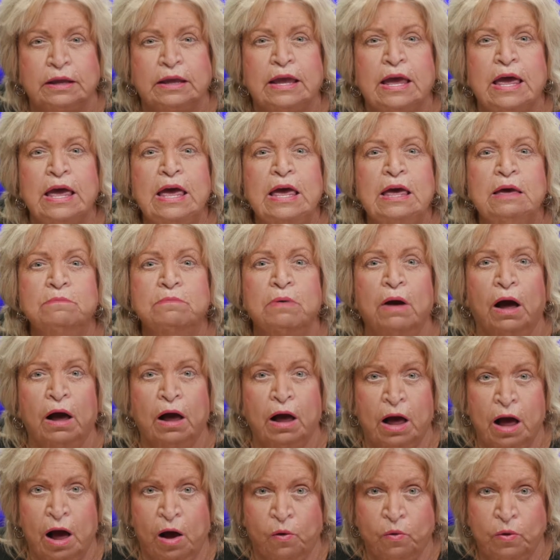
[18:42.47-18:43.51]
Keep
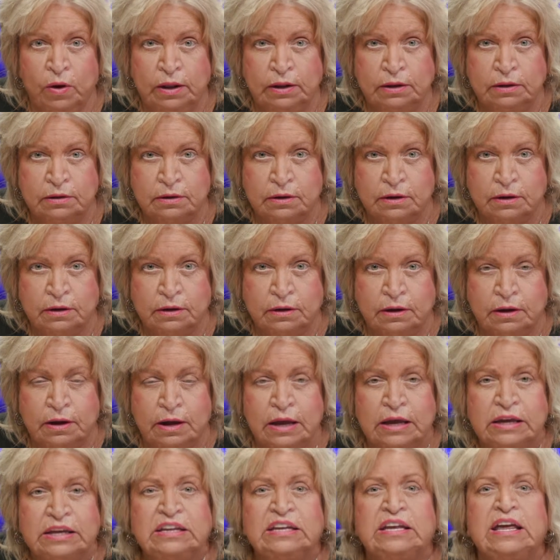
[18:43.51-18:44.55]
going.
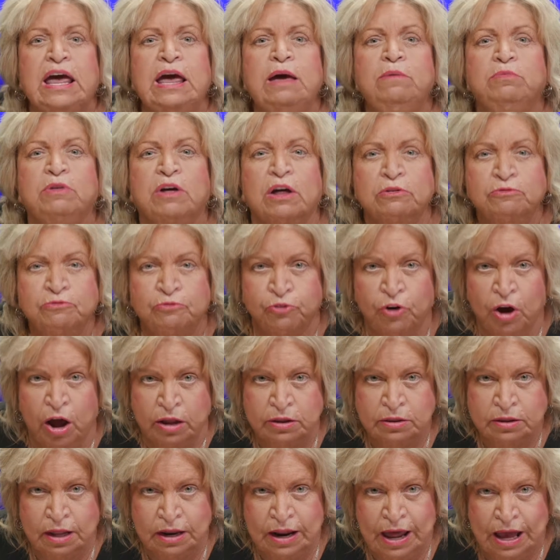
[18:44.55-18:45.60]
Keep
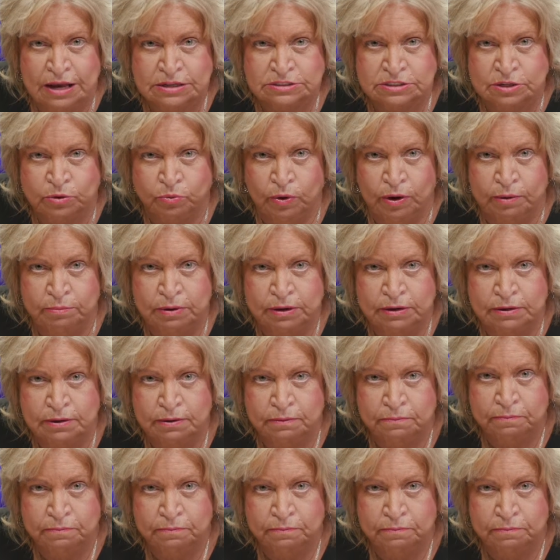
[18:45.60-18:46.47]
confronting the nasty women.